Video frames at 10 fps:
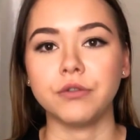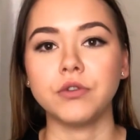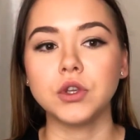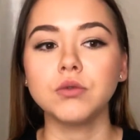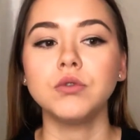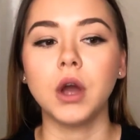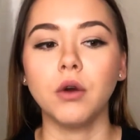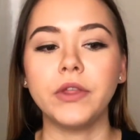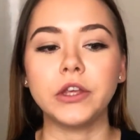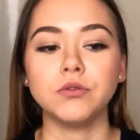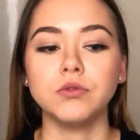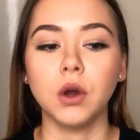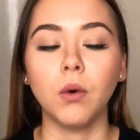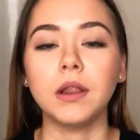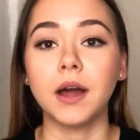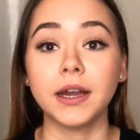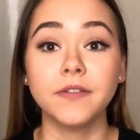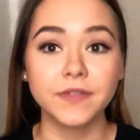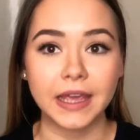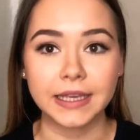if you know that you know a lot of
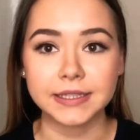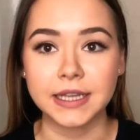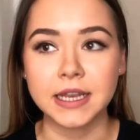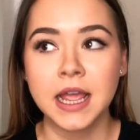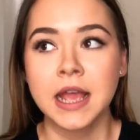things and